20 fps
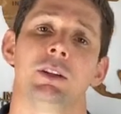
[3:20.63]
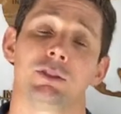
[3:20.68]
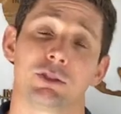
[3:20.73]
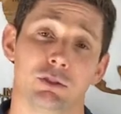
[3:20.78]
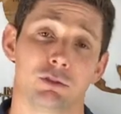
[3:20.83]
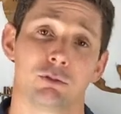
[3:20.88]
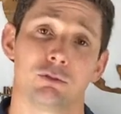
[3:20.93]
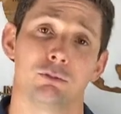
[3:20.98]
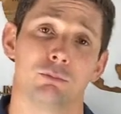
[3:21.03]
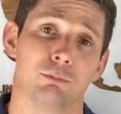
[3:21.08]

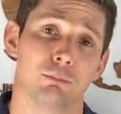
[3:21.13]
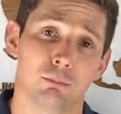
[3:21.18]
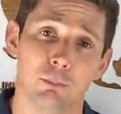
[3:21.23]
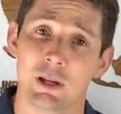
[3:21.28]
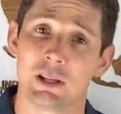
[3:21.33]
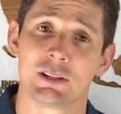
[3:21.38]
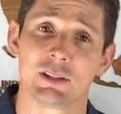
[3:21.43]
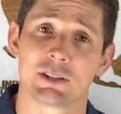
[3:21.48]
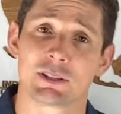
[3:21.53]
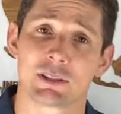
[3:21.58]
to
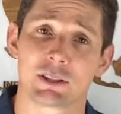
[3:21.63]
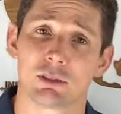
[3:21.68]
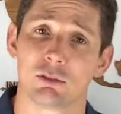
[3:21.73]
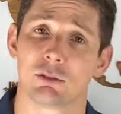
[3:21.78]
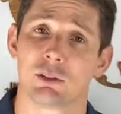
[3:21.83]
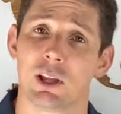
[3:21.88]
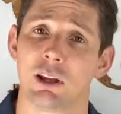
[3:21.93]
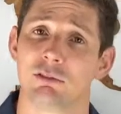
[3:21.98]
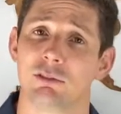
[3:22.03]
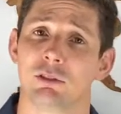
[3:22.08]
meet the
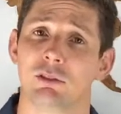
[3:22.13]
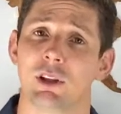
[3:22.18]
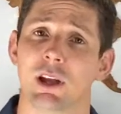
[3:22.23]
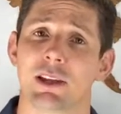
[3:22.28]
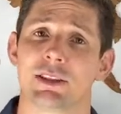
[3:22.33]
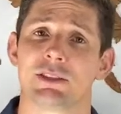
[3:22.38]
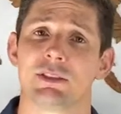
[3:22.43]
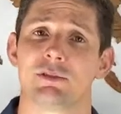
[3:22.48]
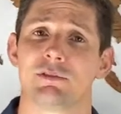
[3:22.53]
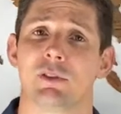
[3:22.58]
skill level
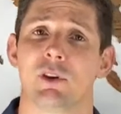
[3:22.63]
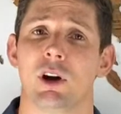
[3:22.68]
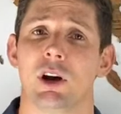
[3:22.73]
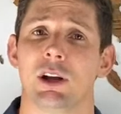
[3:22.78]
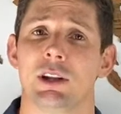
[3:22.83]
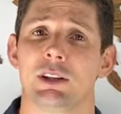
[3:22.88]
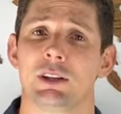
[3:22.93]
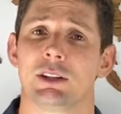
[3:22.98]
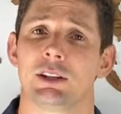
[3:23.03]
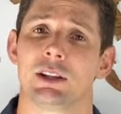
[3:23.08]
as
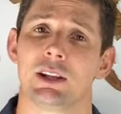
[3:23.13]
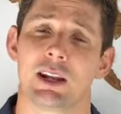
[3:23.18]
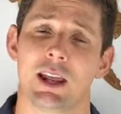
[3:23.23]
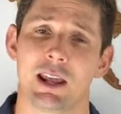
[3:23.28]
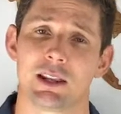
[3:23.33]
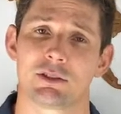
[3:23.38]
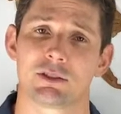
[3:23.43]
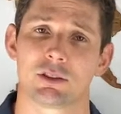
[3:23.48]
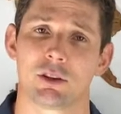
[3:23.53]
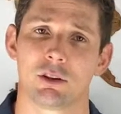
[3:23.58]
defined in
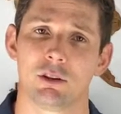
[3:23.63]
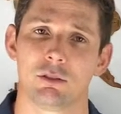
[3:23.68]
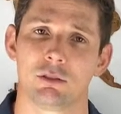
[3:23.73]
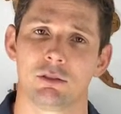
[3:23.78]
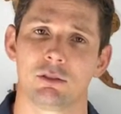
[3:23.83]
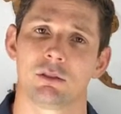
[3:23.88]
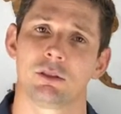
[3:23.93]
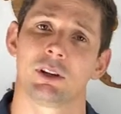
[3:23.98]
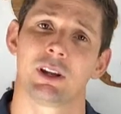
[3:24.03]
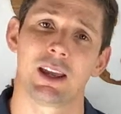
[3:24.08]

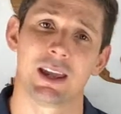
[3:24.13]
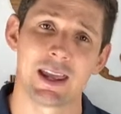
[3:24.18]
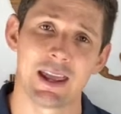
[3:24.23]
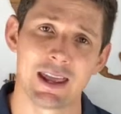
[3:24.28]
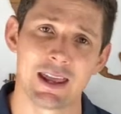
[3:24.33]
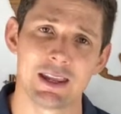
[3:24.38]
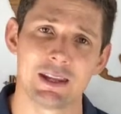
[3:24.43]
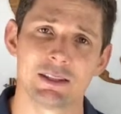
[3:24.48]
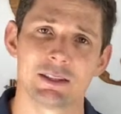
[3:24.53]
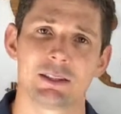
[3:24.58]
ANSCO
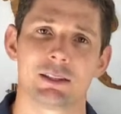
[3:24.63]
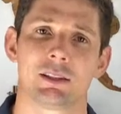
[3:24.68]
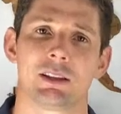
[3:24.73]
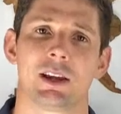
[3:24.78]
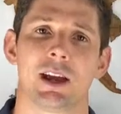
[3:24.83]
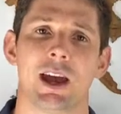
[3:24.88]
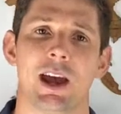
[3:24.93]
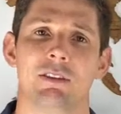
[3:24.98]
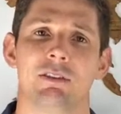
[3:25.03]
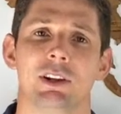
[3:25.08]

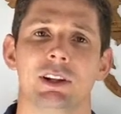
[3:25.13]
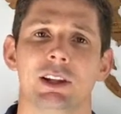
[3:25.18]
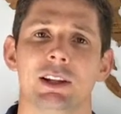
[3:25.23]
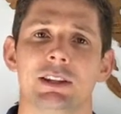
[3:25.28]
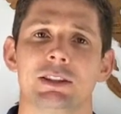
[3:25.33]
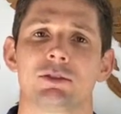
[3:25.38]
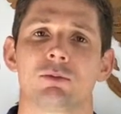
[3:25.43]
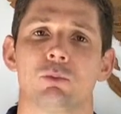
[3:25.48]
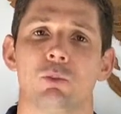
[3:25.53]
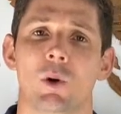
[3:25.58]
and have at
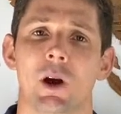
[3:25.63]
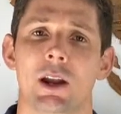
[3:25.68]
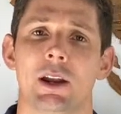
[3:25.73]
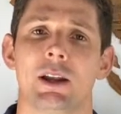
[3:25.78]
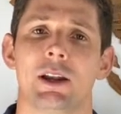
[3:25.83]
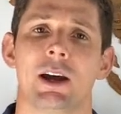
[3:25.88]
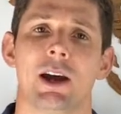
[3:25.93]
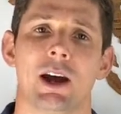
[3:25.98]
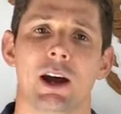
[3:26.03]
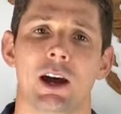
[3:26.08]
least
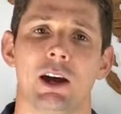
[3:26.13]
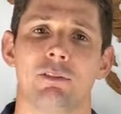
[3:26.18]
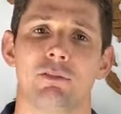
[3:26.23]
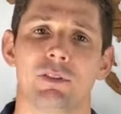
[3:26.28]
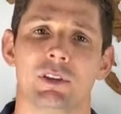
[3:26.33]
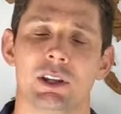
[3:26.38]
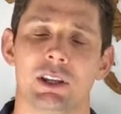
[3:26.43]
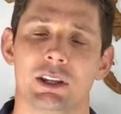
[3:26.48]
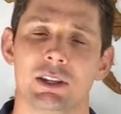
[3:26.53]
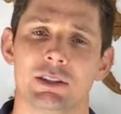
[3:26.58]

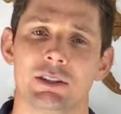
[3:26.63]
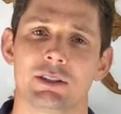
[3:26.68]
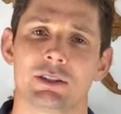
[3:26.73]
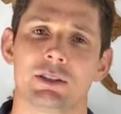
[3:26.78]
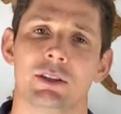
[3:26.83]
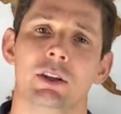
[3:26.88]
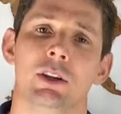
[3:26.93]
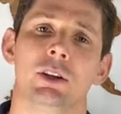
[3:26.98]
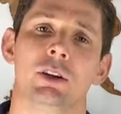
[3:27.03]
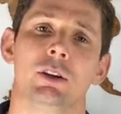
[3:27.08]
1.5
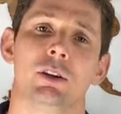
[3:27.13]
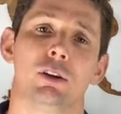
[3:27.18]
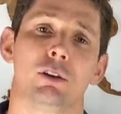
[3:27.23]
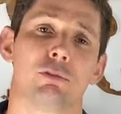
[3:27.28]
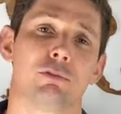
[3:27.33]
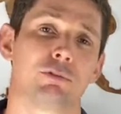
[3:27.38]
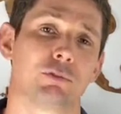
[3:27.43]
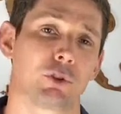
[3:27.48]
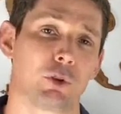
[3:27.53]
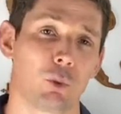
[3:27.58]
years
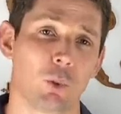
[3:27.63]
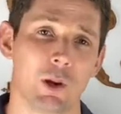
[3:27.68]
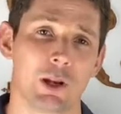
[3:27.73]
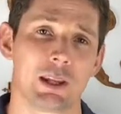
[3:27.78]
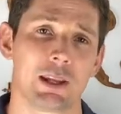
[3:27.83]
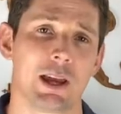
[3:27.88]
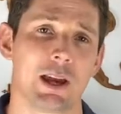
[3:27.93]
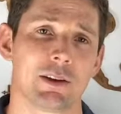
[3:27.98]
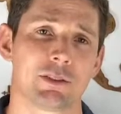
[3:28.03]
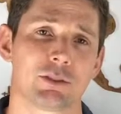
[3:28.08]
of
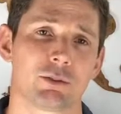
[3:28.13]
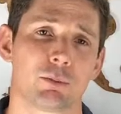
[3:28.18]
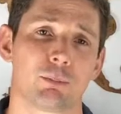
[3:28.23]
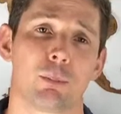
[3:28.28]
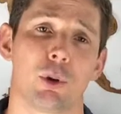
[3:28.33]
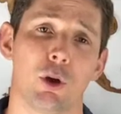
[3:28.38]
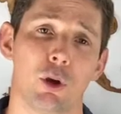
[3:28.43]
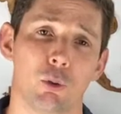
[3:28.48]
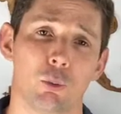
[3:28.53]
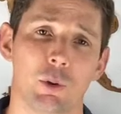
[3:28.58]
20 hours
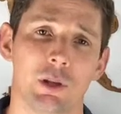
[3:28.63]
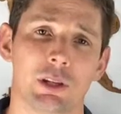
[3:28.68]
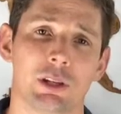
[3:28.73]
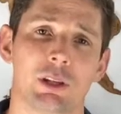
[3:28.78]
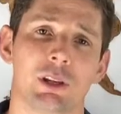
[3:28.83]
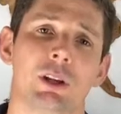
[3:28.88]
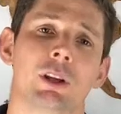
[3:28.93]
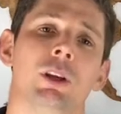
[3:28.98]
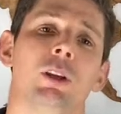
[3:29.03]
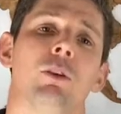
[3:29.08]
per
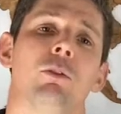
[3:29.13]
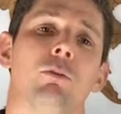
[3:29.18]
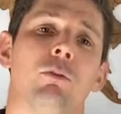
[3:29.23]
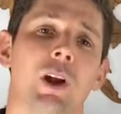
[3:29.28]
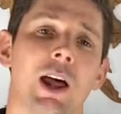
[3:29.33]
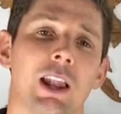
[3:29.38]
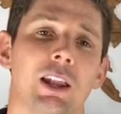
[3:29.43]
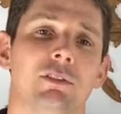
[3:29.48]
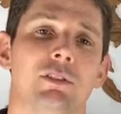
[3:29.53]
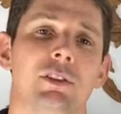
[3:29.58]
week
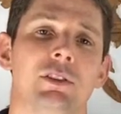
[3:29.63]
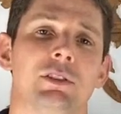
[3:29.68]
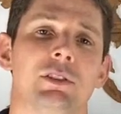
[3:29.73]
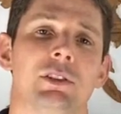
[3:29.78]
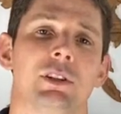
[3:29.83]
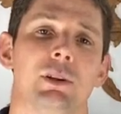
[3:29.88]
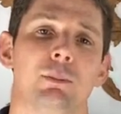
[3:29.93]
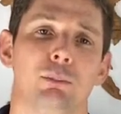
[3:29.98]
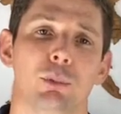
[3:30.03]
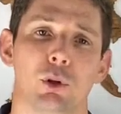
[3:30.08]

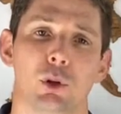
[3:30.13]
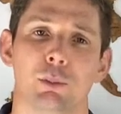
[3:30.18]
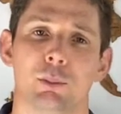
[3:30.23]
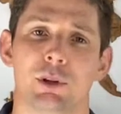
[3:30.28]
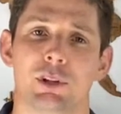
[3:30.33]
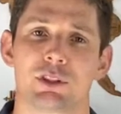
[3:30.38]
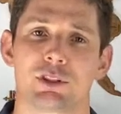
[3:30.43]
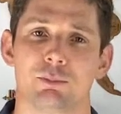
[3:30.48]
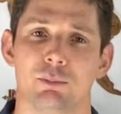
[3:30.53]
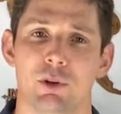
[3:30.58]
relevant
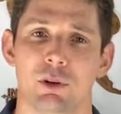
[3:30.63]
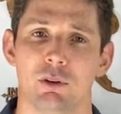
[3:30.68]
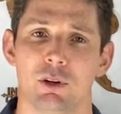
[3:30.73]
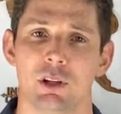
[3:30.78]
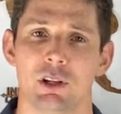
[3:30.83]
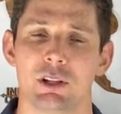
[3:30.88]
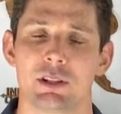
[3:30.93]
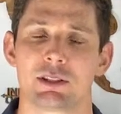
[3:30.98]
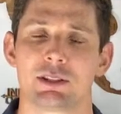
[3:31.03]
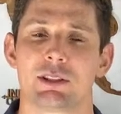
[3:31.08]
employment
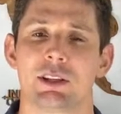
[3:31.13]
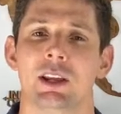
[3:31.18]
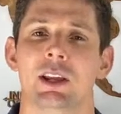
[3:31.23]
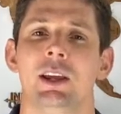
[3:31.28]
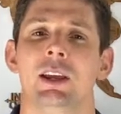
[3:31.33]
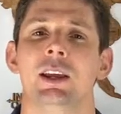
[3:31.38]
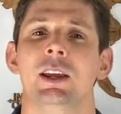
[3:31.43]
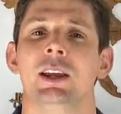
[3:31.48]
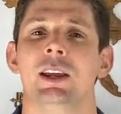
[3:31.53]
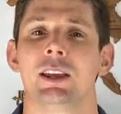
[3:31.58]
experience
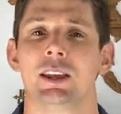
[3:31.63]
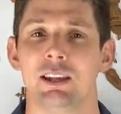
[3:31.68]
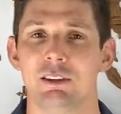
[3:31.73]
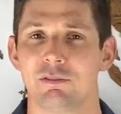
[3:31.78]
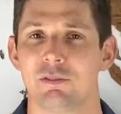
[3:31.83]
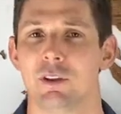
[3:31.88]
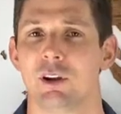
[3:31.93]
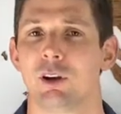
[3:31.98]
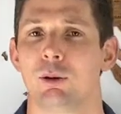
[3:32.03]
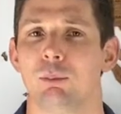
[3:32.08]

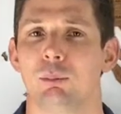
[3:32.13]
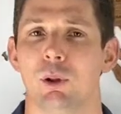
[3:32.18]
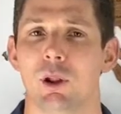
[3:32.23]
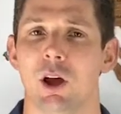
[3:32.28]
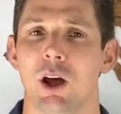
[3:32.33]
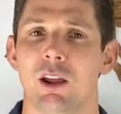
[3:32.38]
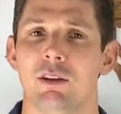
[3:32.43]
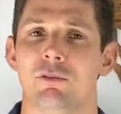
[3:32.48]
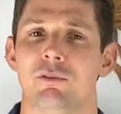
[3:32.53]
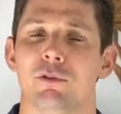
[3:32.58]
if they're
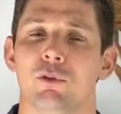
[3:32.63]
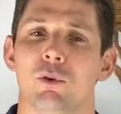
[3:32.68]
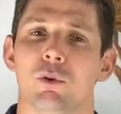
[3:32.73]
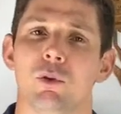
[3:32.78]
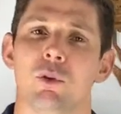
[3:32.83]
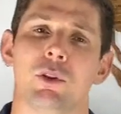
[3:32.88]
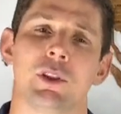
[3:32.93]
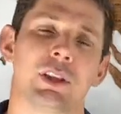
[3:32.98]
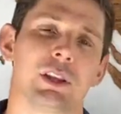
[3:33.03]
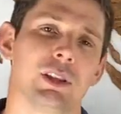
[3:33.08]
applying
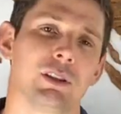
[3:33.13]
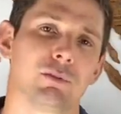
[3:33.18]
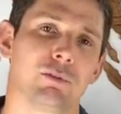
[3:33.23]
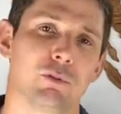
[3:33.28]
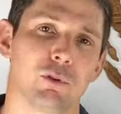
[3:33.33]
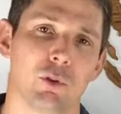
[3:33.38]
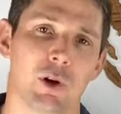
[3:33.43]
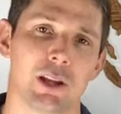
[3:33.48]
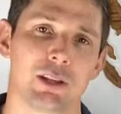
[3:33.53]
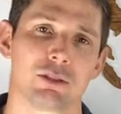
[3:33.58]
for the
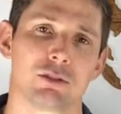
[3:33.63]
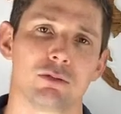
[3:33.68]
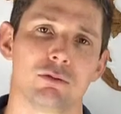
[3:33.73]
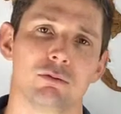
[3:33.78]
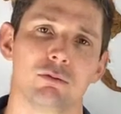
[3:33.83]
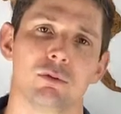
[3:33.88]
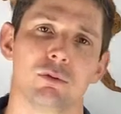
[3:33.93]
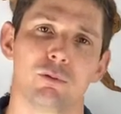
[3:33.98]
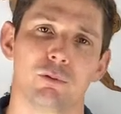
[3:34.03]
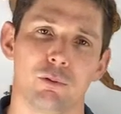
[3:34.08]

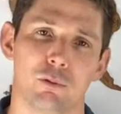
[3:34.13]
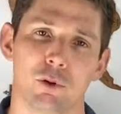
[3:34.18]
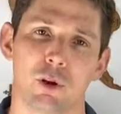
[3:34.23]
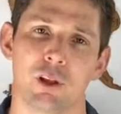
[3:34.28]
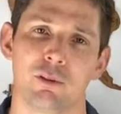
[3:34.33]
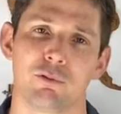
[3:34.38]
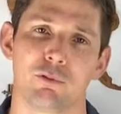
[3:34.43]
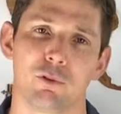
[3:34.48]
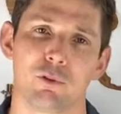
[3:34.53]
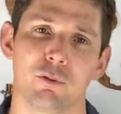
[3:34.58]
482 or
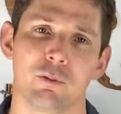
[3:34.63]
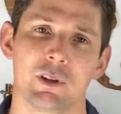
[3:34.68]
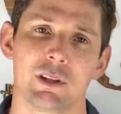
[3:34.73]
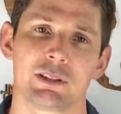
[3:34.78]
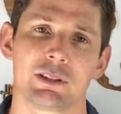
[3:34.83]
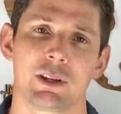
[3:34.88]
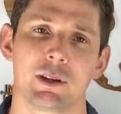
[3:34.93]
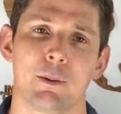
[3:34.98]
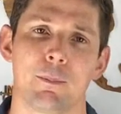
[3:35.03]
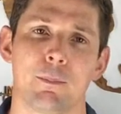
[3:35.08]
494
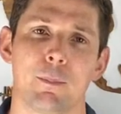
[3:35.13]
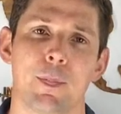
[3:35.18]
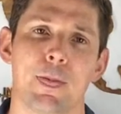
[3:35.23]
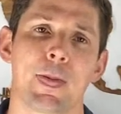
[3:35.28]
visa,